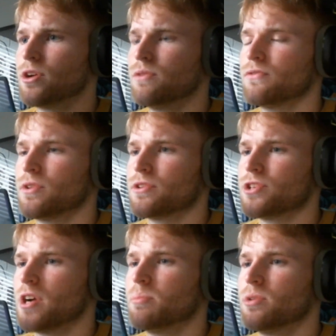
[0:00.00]
Are they going for their
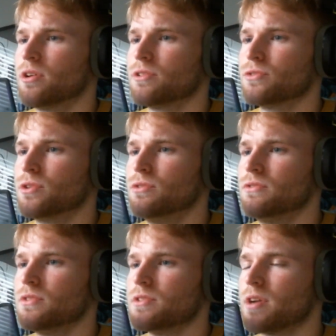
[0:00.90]
chopper on the
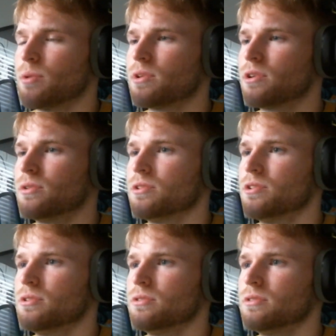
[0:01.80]
roof? Is that what they're going to
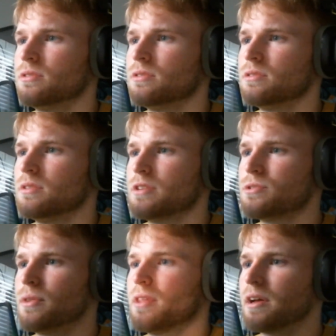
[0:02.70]
do?
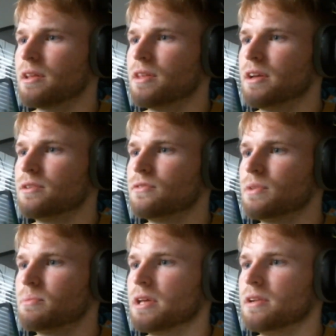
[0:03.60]
I think of
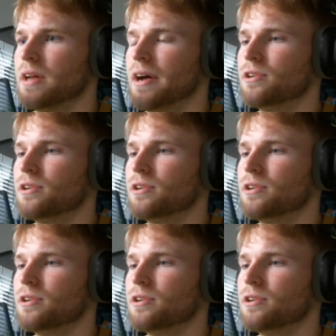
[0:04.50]
them getting